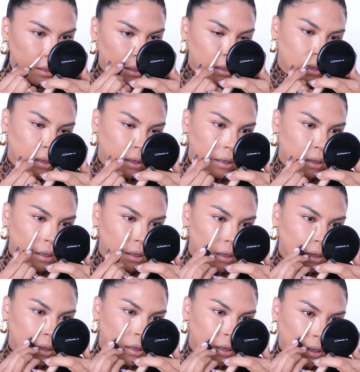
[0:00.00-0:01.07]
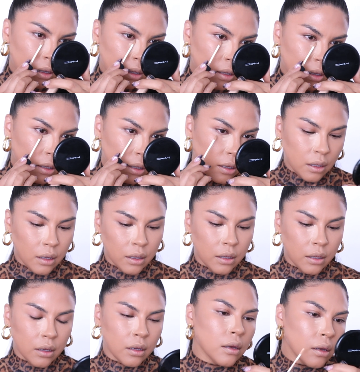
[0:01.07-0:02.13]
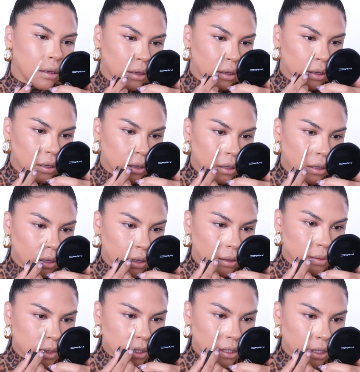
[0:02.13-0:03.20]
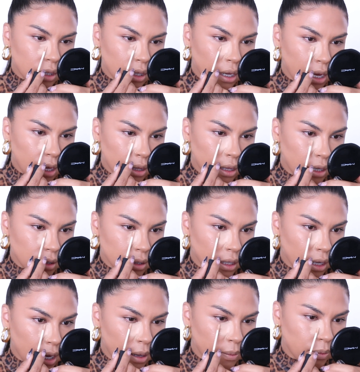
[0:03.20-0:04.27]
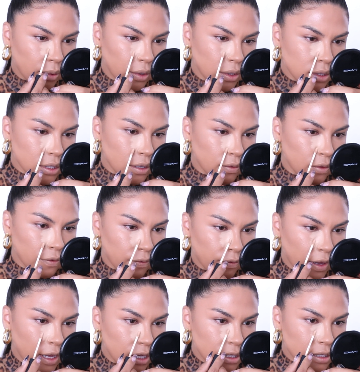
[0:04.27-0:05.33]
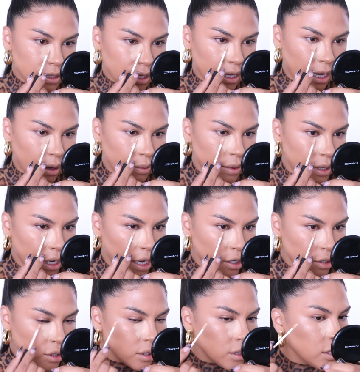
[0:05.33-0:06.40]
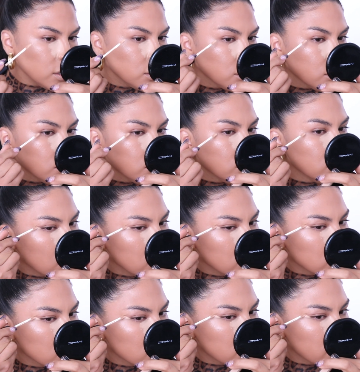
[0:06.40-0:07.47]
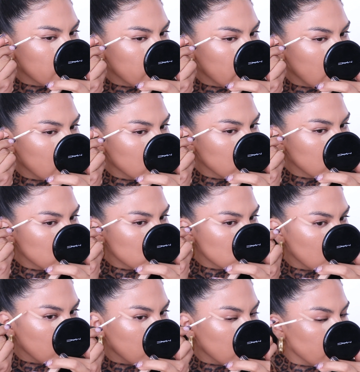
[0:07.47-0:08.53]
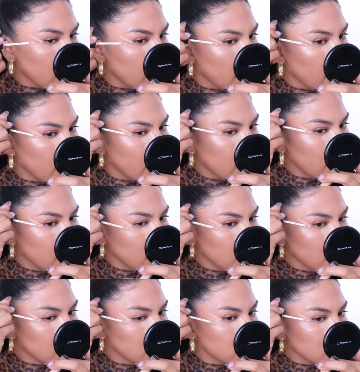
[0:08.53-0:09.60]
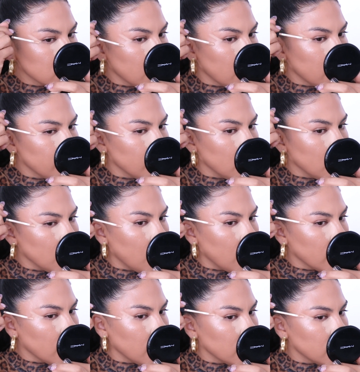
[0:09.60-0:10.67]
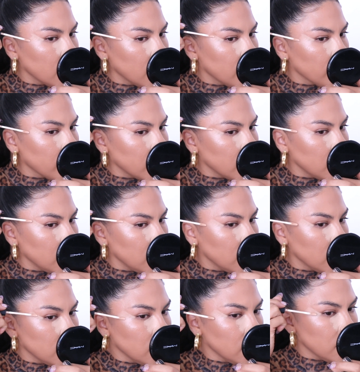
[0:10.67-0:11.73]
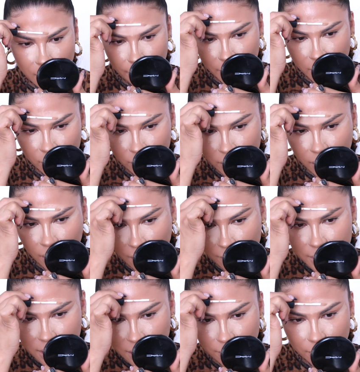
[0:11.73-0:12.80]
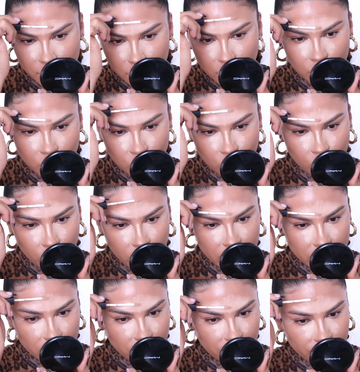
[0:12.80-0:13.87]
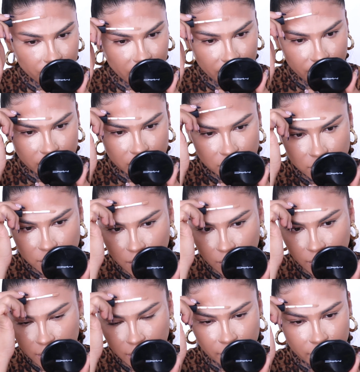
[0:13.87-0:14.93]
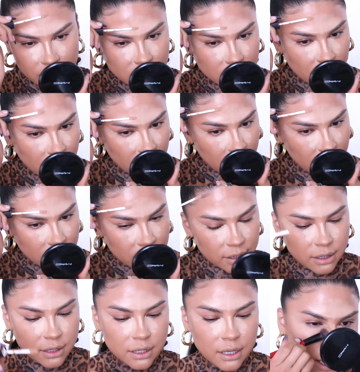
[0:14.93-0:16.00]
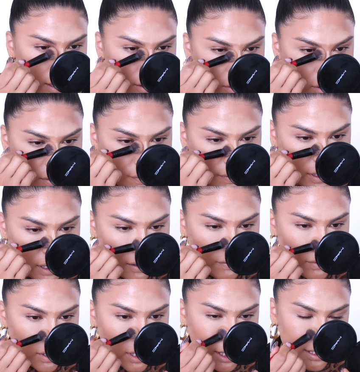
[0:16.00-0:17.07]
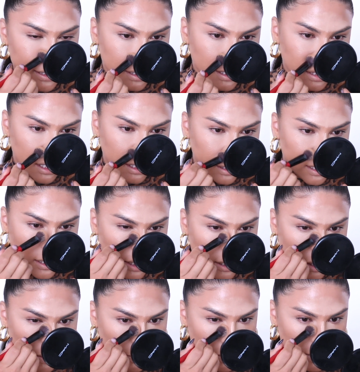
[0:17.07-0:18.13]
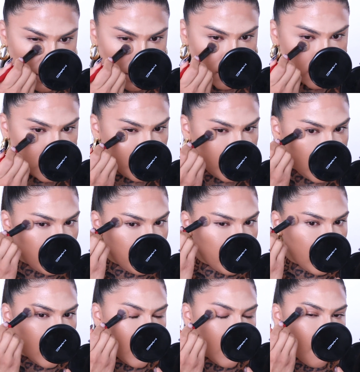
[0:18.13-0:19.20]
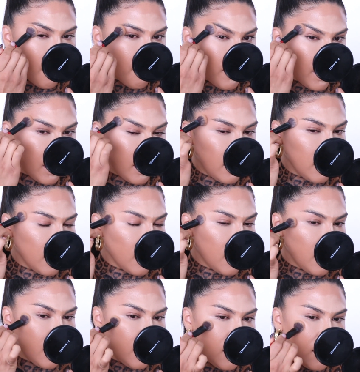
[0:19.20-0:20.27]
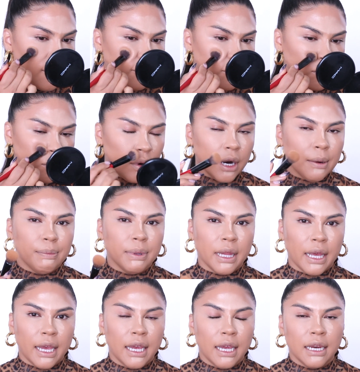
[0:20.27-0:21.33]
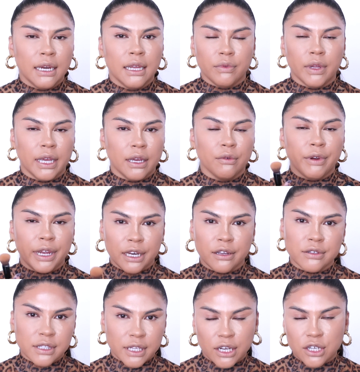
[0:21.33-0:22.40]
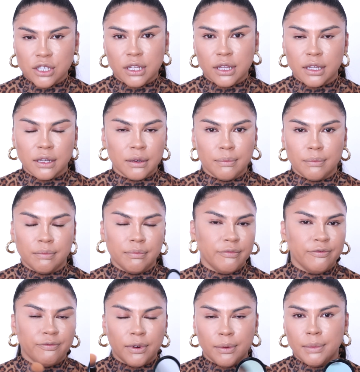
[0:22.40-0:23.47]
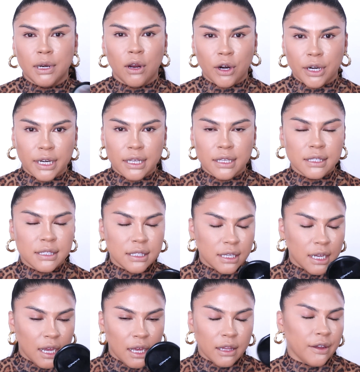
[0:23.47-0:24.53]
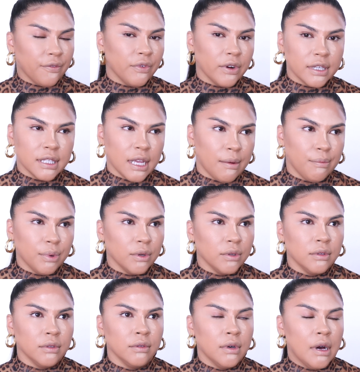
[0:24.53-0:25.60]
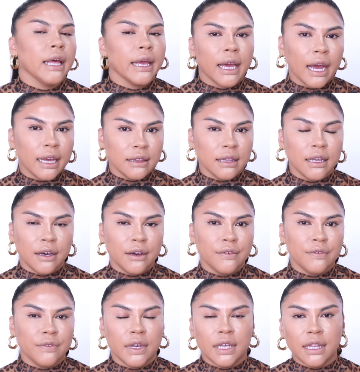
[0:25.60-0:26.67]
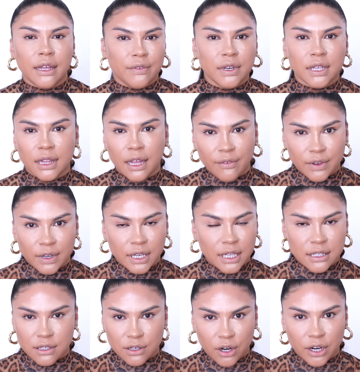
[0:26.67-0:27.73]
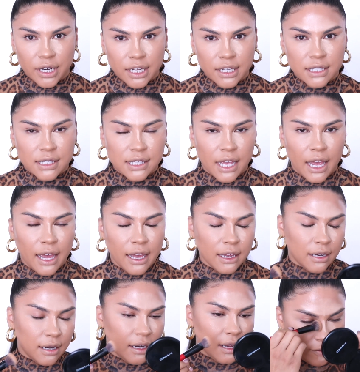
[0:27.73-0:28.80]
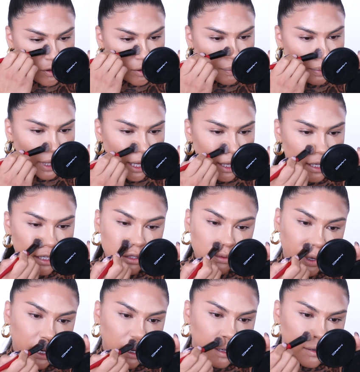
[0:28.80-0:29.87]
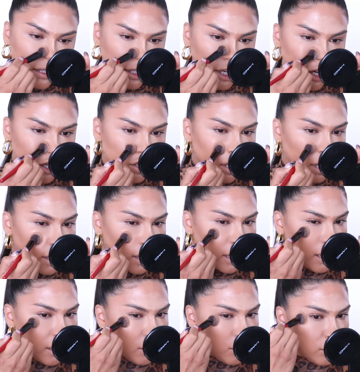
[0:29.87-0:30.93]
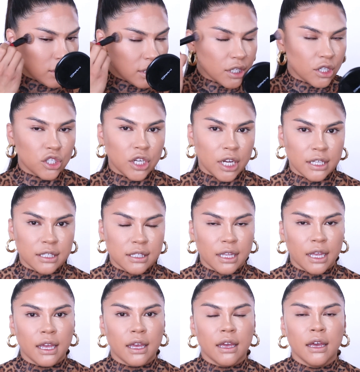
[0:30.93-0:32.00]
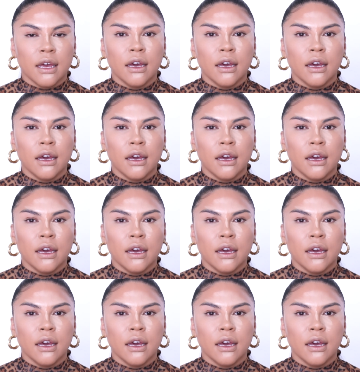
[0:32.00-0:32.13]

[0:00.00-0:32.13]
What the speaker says: I'm just going to bring it in here, and I'm just going to highlight the high points of the face like I would naturally do, and just follow the shape of my eye to kind of elongate that right here. Let me know in the comments down below what your favorite Snoh Aalegra song is. I don't know if any of you guys listen to music on Spotify, but if you are playing like a radio station from an artist, like for example, like I love 1111, he's an artist, and if you play his radio station, it'll suggest like